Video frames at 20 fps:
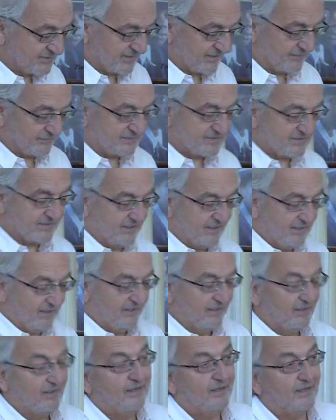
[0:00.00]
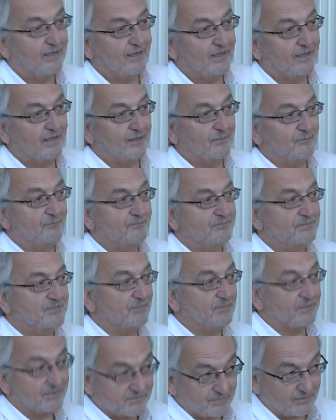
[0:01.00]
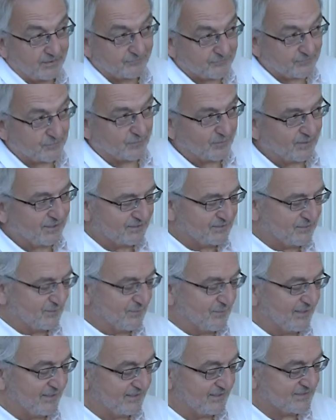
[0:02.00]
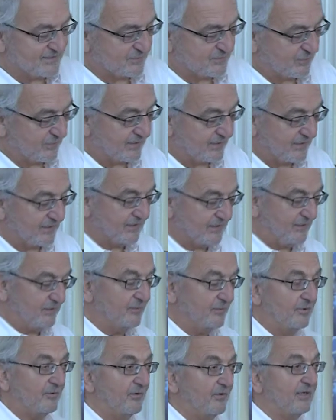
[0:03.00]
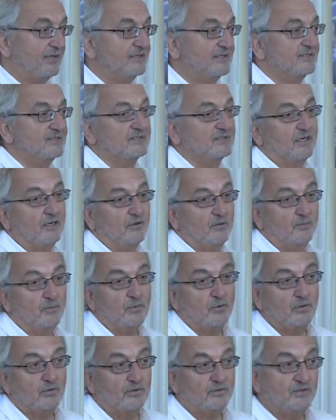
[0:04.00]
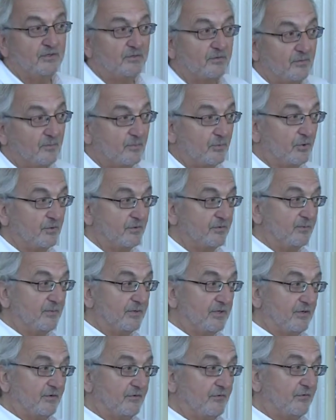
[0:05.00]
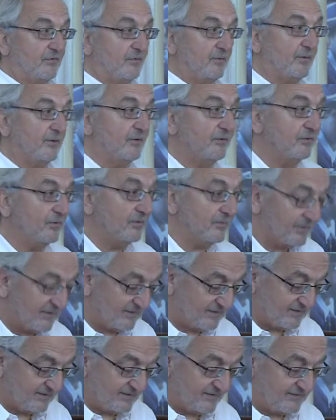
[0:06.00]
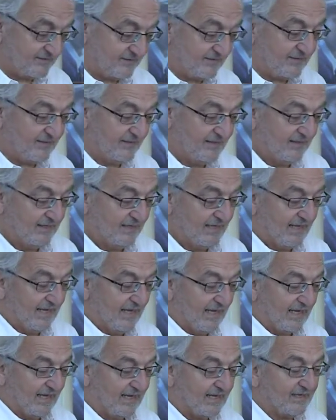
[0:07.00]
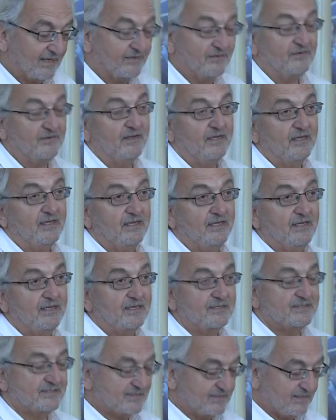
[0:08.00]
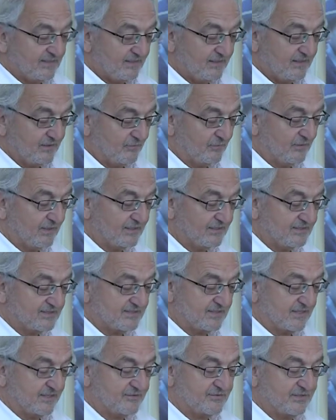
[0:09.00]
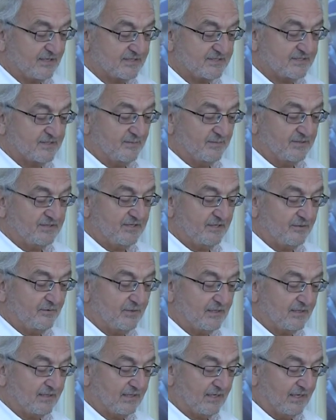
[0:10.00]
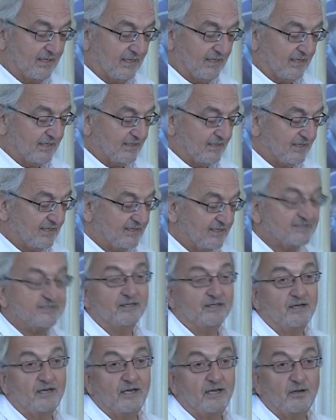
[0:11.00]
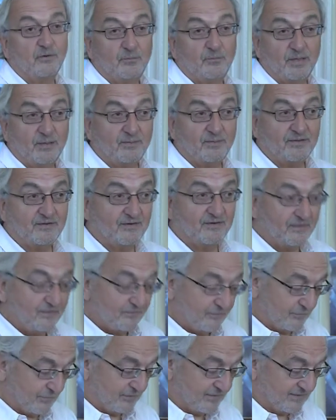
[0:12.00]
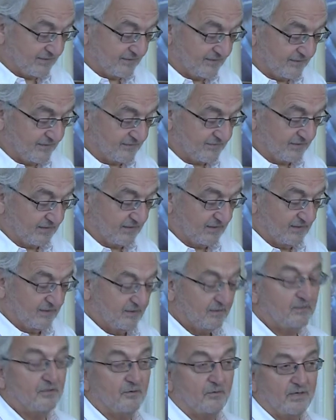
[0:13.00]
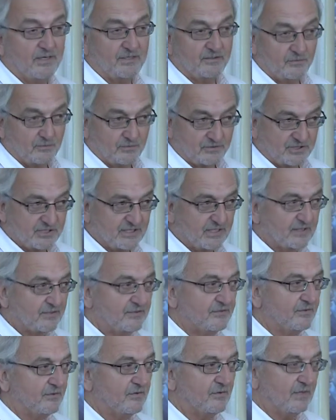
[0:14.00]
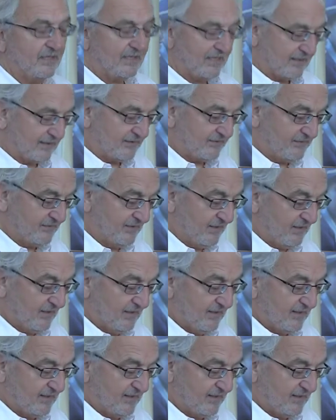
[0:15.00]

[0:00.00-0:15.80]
ourselves, sometimes we have to go back to base, why human rights are important. They're important because they're about human dignity, and ESC rights address the material needs that allow people to live with dignity. You know, adequate shelter, health,